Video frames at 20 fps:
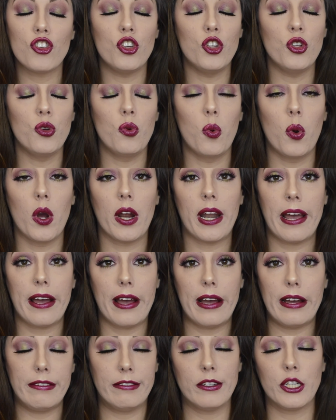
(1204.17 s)
do
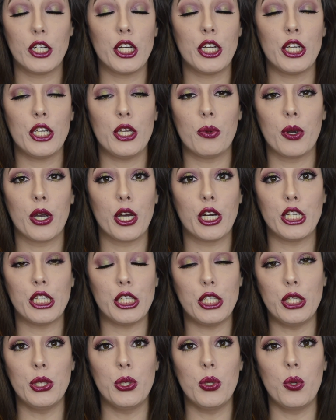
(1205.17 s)
whatever you are gonna
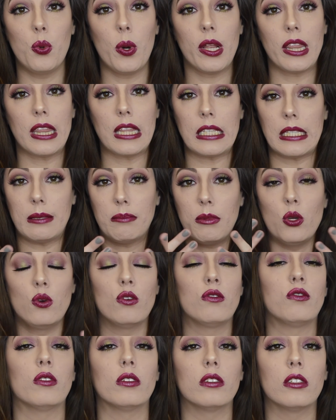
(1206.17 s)
do with this
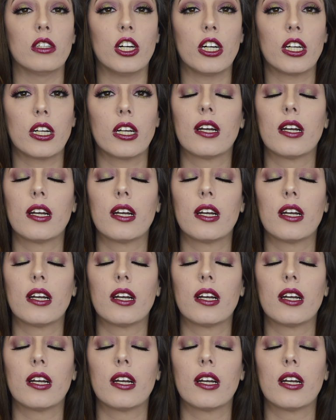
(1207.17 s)
beautiful look.